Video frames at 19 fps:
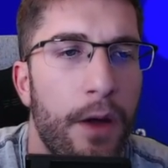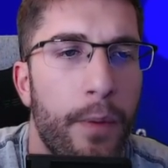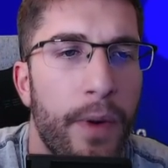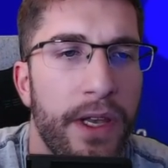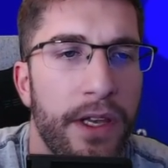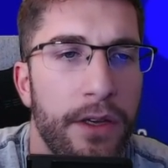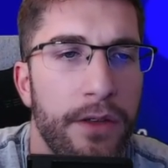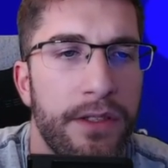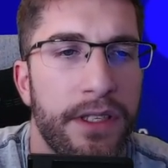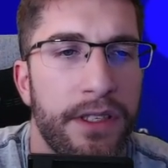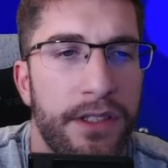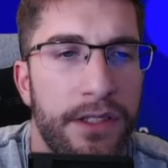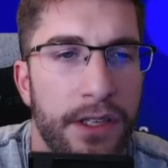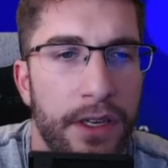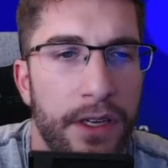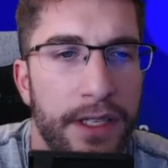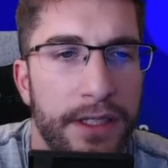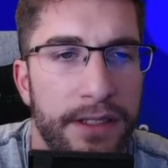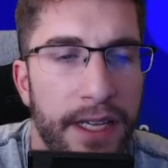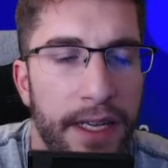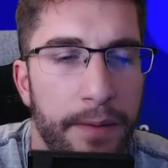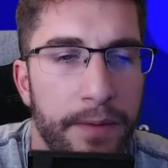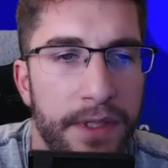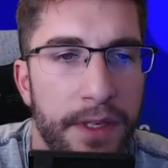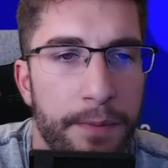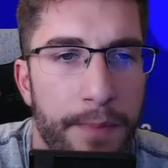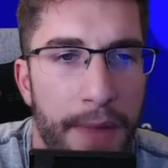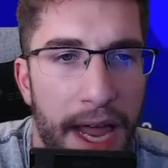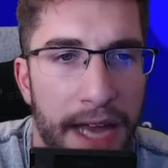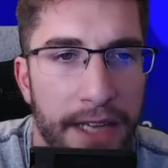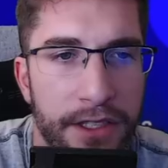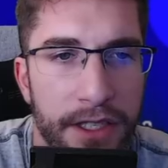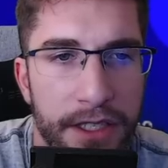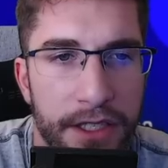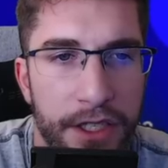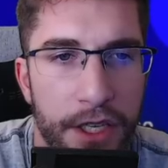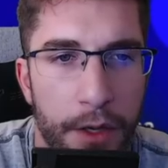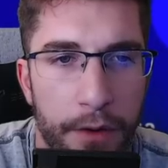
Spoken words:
When using certain teams in matches,